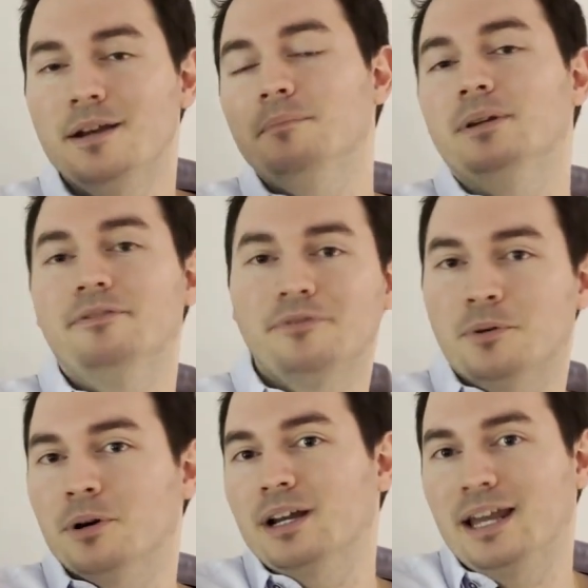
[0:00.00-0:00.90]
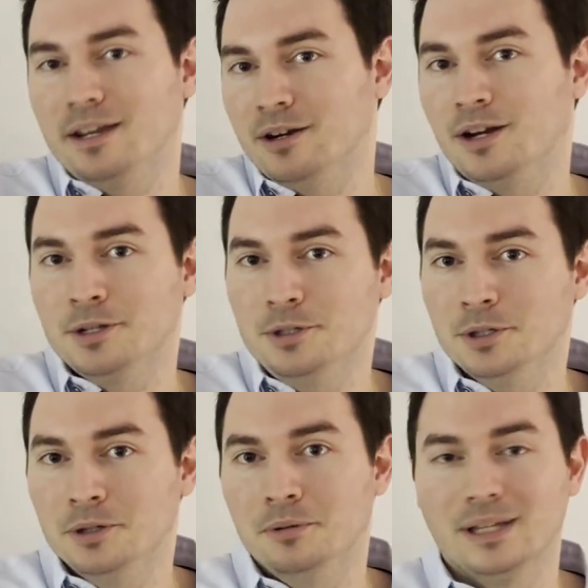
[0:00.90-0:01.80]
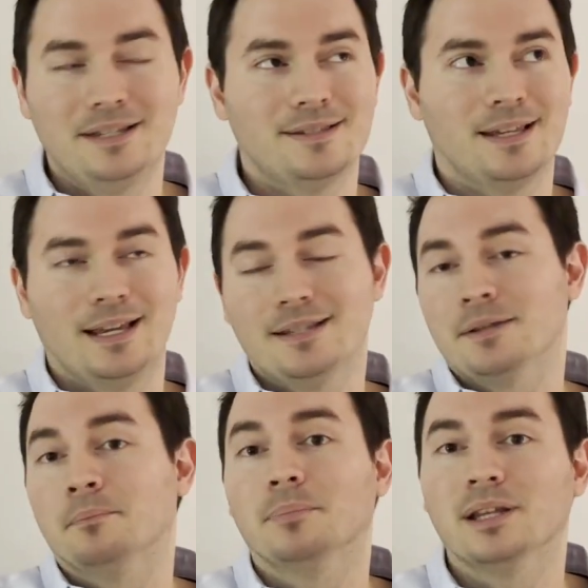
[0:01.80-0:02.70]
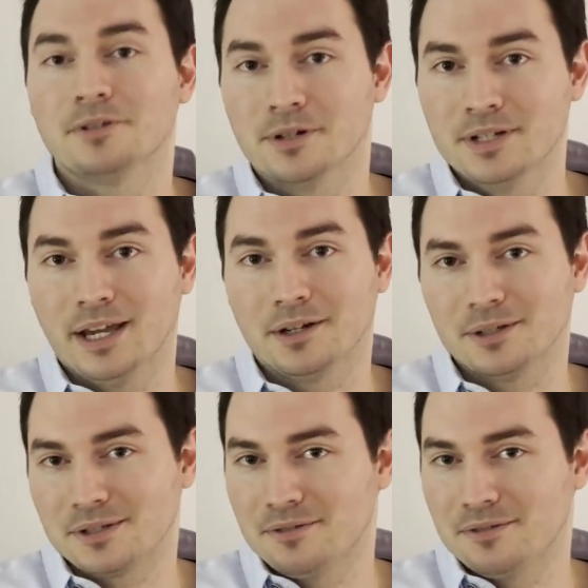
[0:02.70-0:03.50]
before getting on to, let's say, some Blizzard titles,